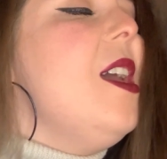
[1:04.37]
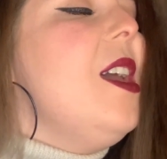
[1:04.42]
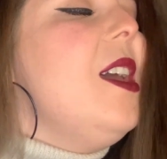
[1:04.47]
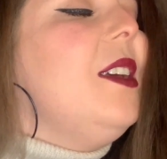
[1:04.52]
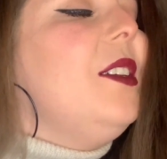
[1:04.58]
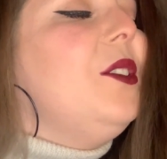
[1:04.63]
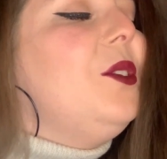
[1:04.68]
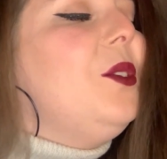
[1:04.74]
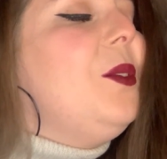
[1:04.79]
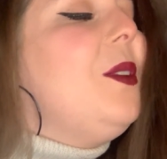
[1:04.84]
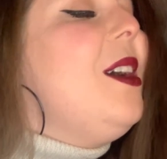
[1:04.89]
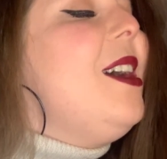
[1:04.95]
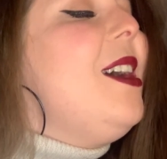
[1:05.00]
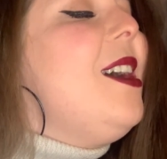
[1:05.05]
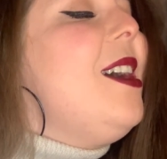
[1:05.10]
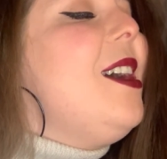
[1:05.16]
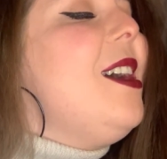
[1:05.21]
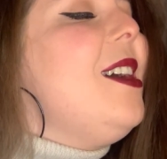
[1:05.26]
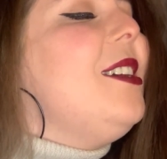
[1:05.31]
and
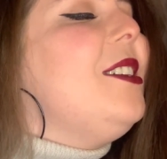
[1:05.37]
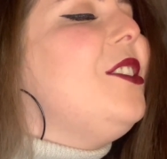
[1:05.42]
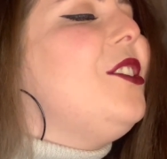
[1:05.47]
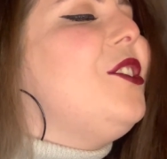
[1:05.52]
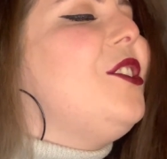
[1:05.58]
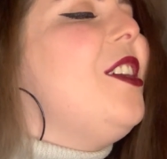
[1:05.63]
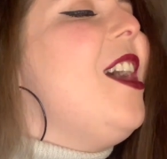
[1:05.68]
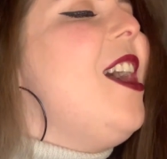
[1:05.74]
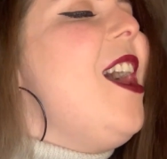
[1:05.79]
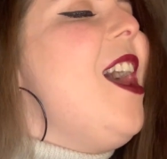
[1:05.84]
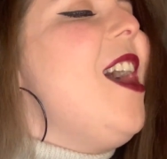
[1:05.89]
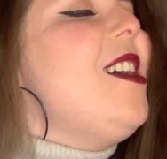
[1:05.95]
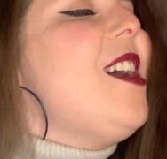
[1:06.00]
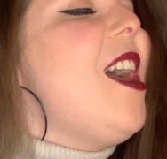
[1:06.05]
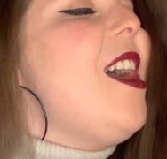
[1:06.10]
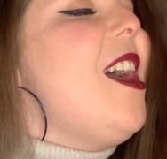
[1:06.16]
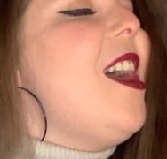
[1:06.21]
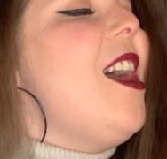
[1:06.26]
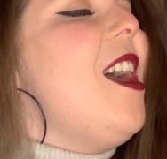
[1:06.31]
twice shy,
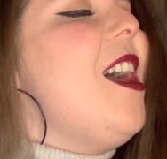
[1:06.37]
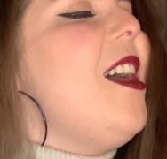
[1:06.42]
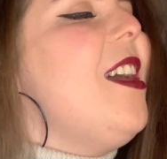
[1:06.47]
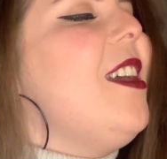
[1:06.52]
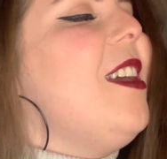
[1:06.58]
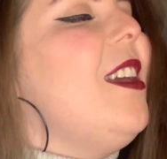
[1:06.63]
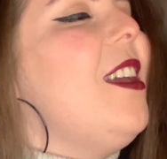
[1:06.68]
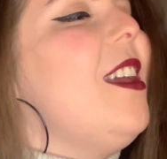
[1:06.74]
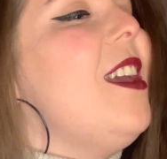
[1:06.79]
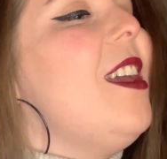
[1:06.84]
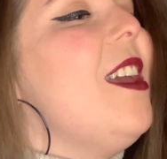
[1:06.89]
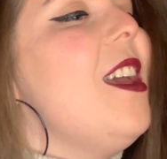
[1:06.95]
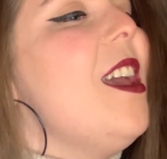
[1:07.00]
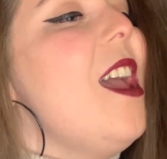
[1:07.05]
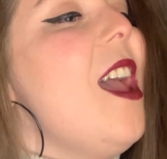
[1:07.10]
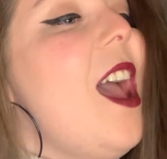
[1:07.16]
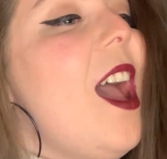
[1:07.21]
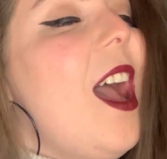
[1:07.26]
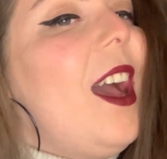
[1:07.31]

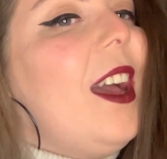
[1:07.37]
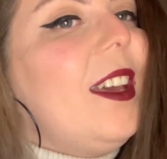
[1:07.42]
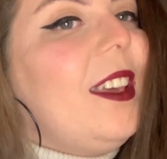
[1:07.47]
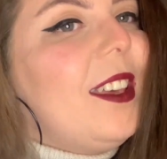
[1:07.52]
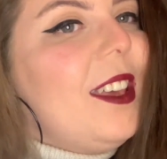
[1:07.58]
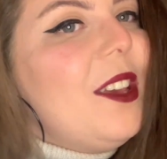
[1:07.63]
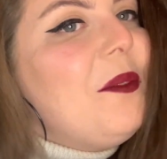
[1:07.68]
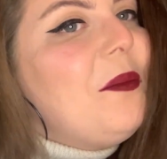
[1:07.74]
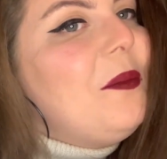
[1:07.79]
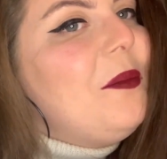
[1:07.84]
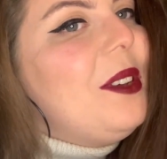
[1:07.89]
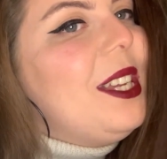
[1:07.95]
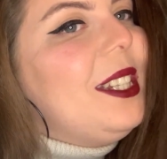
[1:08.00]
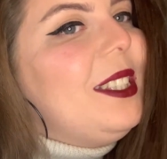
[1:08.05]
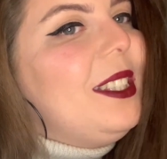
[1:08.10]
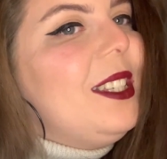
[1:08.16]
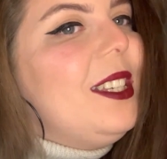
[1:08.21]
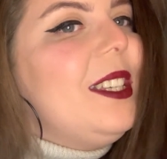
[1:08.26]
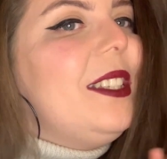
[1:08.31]
I keep my
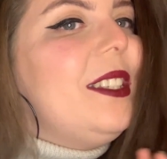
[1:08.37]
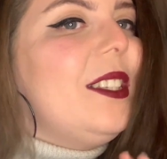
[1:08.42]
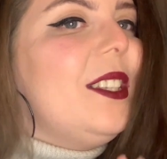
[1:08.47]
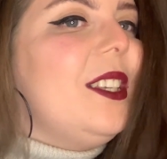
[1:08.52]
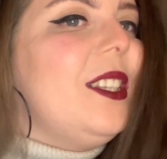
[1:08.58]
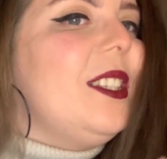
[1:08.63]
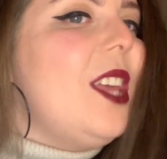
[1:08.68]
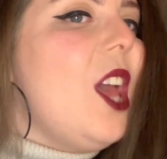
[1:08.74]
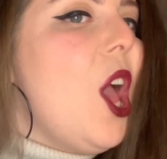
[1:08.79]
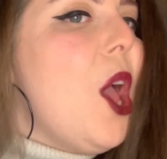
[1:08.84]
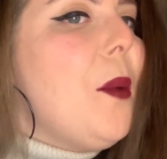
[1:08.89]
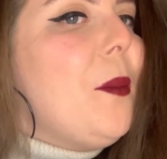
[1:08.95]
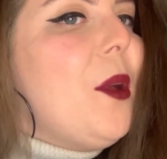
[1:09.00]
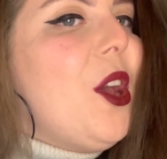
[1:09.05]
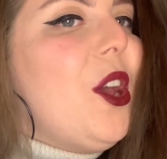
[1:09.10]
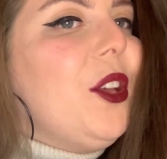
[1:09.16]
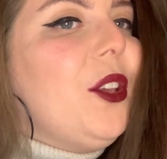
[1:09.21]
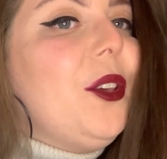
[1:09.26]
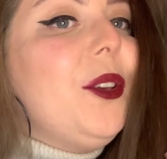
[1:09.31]
distance,
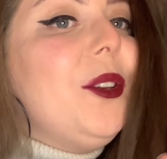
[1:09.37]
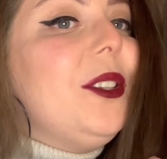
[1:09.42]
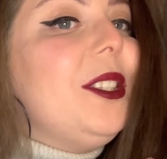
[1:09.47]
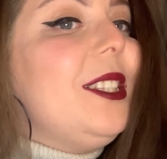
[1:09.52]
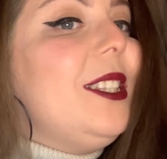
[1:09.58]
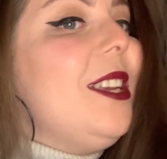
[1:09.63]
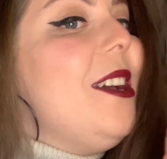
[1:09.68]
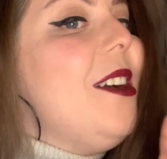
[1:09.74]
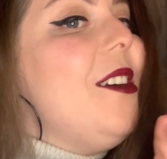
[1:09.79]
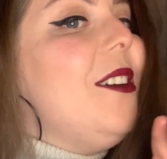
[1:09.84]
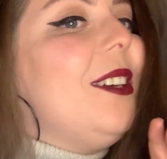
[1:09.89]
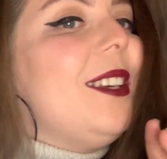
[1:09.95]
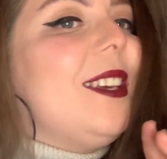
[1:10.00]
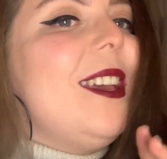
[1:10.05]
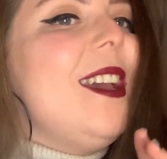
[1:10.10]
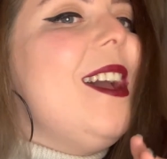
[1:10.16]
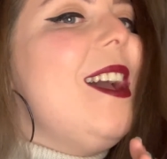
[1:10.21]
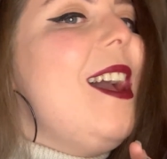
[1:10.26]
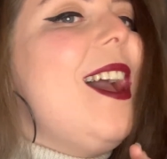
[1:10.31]
but you still
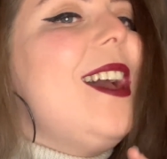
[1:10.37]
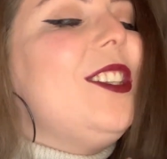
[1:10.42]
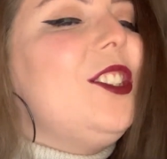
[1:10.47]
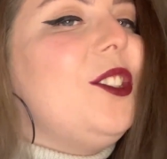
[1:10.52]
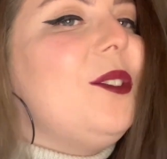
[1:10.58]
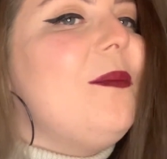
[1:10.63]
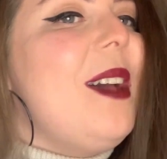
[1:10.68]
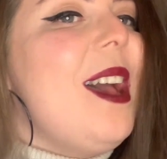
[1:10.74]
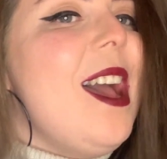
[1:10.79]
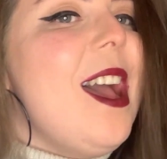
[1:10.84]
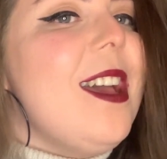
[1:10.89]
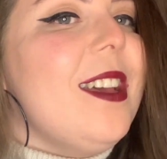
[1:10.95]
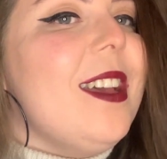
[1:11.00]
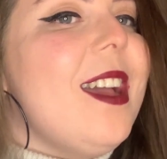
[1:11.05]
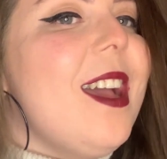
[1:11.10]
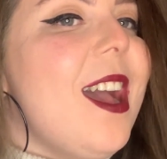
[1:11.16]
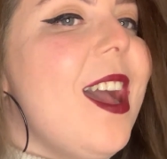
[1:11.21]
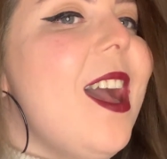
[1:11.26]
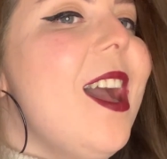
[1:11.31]
catch my
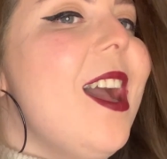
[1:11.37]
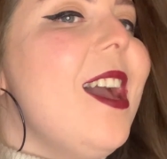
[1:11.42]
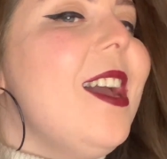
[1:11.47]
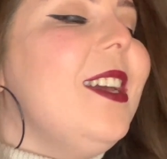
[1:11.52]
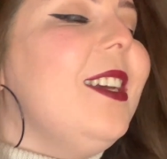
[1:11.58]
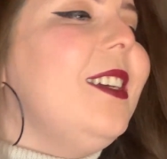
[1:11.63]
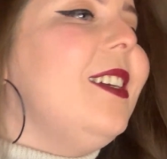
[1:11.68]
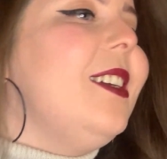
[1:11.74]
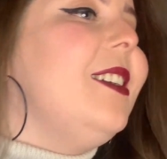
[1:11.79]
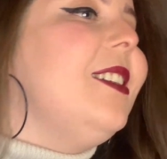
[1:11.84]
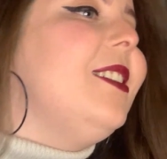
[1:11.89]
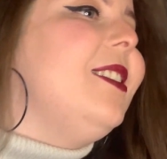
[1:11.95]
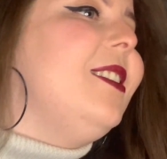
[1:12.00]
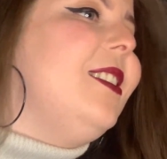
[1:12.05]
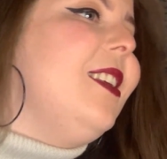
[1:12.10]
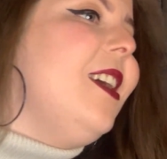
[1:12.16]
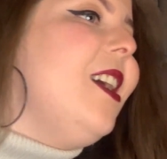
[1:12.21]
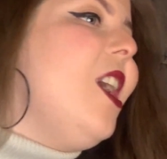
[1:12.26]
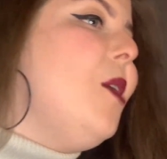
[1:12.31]
eye.
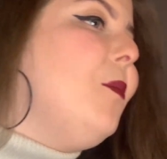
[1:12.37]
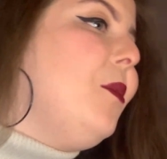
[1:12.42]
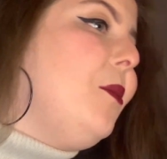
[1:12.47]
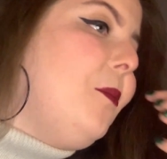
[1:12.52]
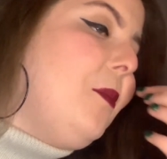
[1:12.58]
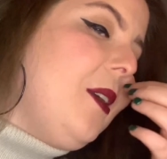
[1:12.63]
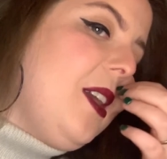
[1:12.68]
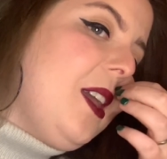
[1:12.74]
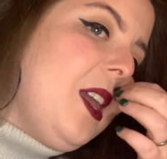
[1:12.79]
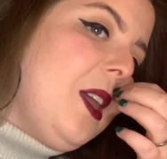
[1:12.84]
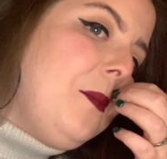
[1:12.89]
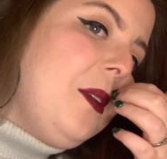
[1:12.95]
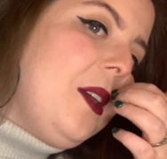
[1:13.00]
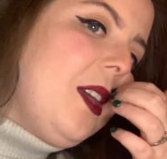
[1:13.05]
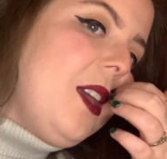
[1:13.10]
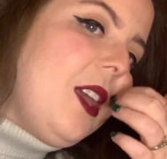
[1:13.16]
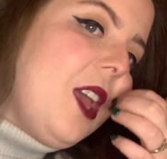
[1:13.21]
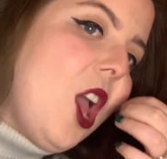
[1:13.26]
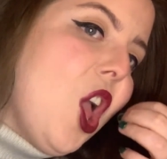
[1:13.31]
Tell me,
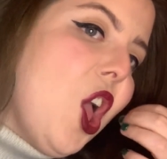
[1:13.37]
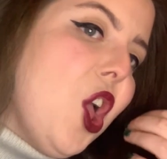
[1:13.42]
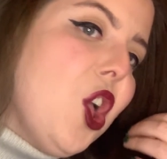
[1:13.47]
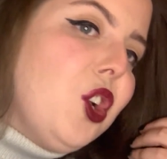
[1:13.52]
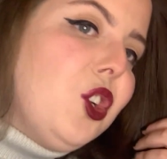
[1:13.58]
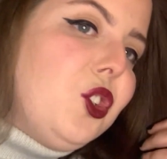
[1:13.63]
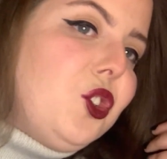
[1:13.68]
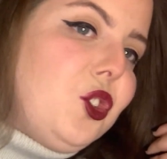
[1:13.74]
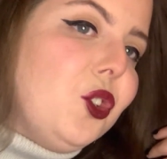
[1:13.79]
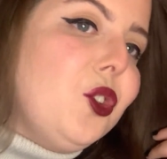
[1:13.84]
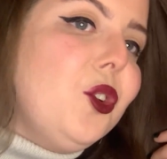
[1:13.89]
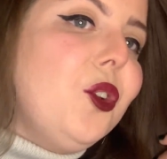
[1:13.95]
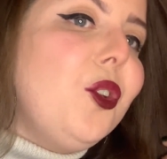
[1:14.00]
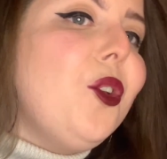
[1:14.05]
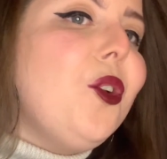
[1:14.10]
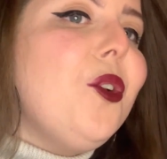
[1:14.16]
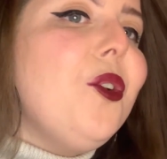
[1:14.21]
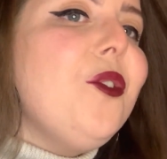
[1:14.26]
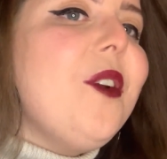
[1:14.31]
baby, do
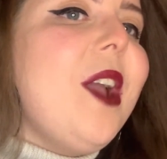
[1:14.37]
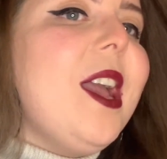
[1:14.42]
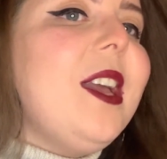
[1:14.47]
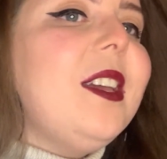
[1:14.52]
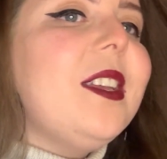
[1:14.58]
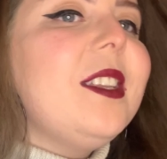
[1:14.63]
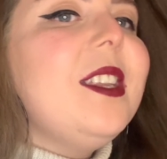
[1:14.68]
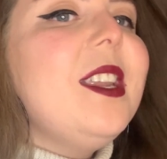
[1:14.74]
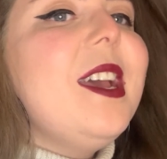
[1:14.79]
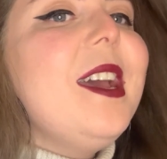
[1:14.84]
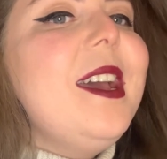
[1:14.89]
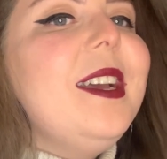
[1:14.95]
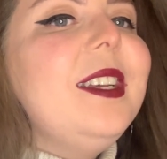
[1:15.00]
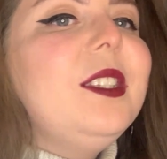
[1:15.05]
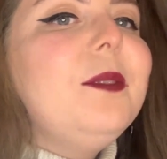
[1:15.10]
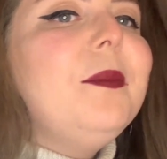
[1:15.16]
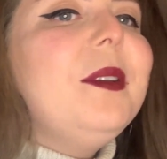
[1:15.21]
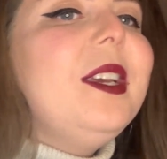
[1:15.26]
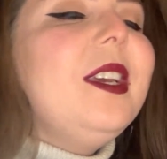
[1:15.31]
you
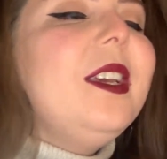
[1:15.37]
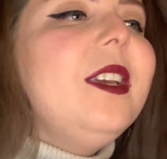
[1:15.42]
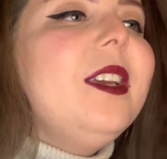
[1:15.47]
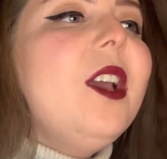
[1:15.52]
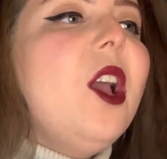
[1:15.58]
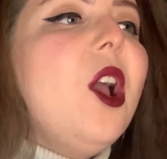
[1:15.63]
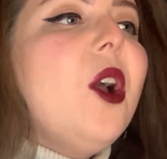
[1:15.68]
recognize me?